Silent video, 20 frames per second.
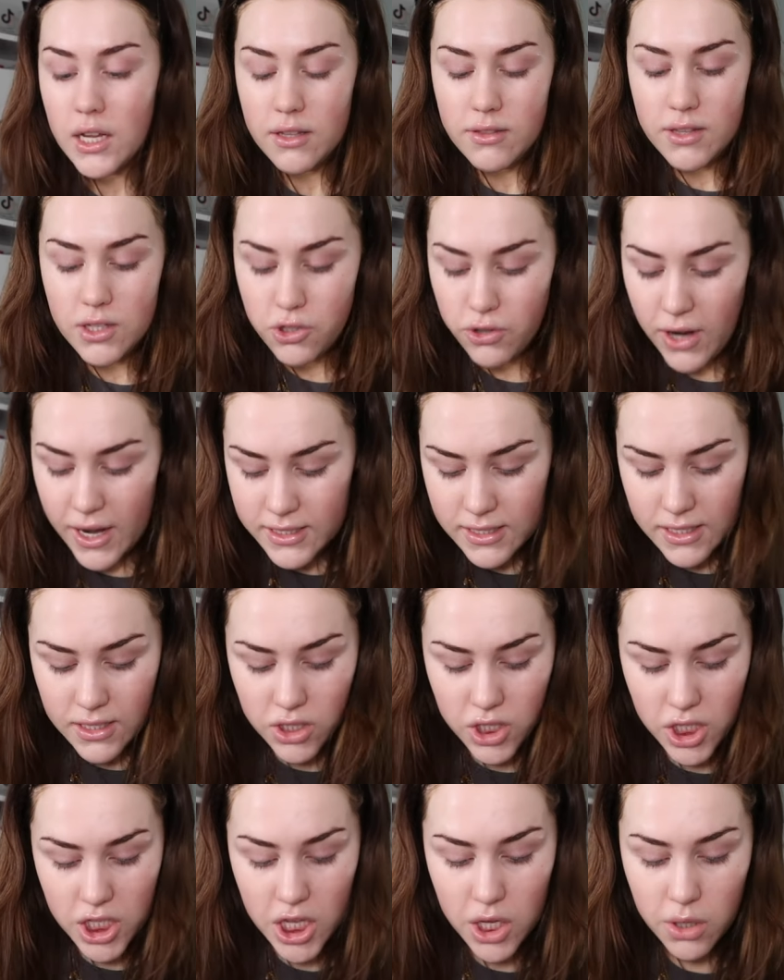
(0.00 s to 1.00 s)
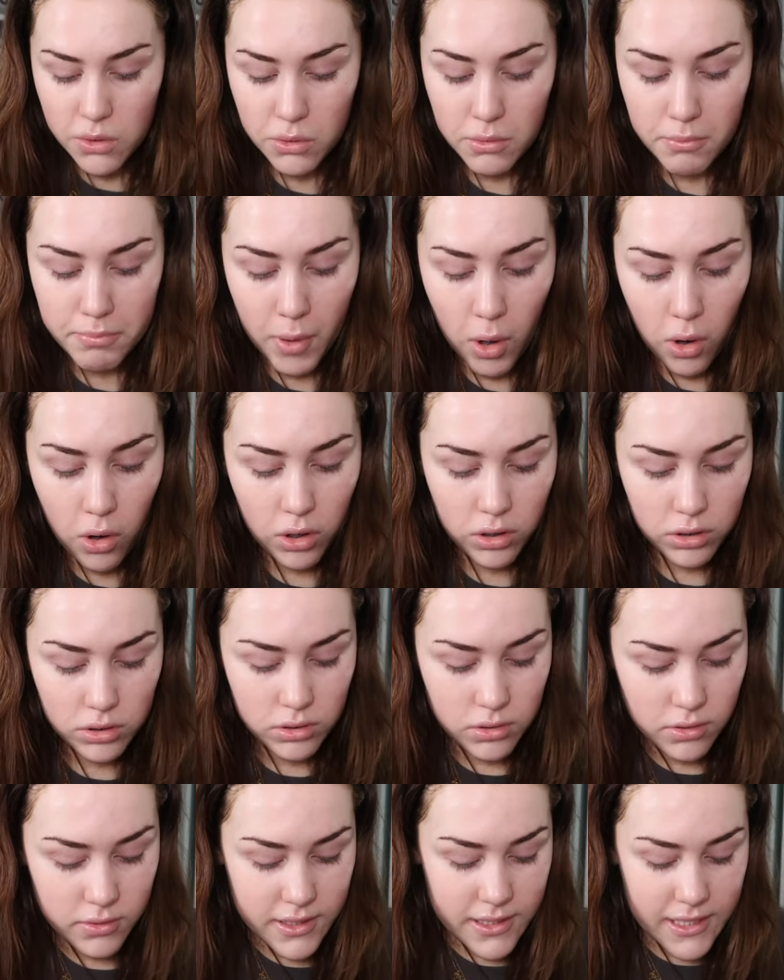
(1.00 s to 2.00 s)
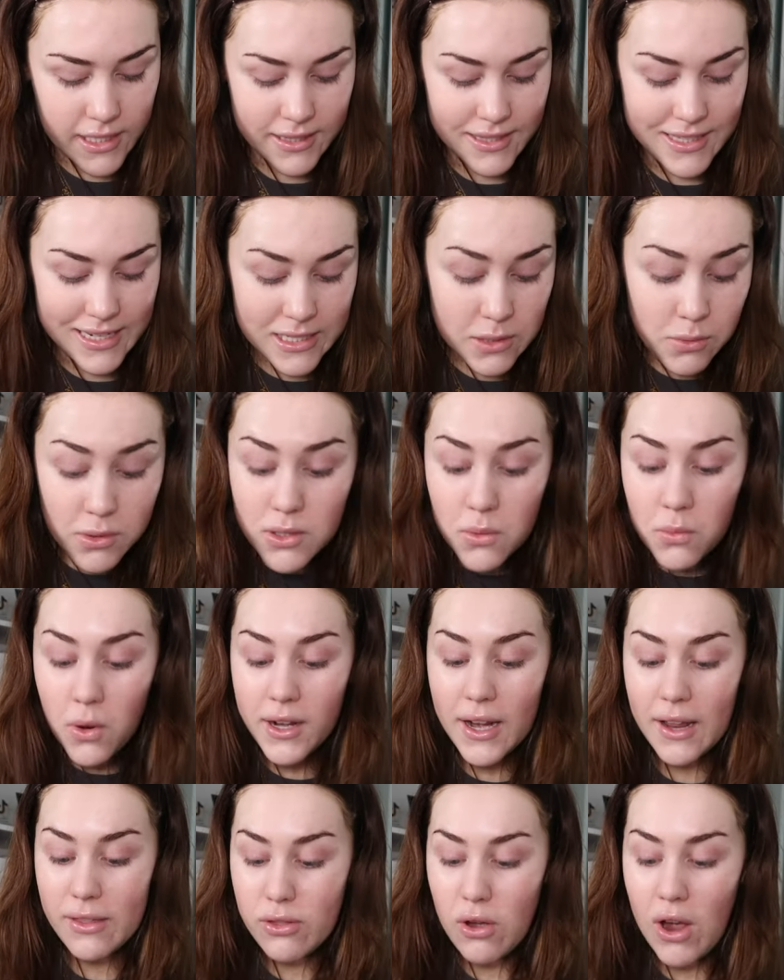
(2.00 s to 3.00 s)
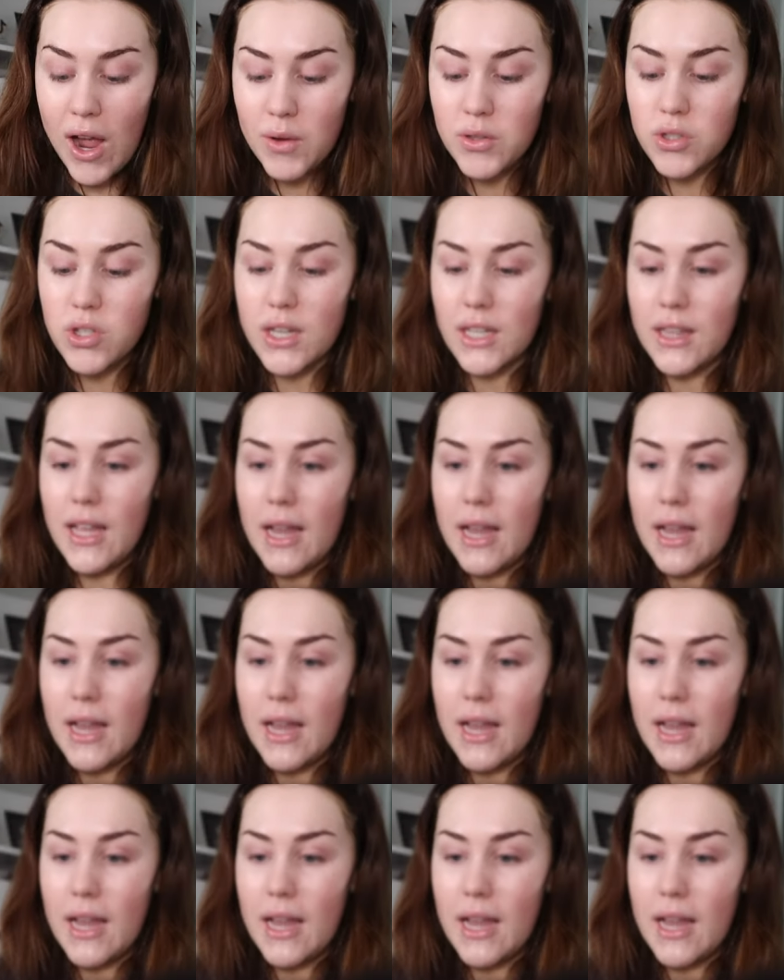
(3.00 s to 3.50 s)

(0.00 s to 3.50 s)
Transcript: The dress is cute, but see, this was the one I thought I was going to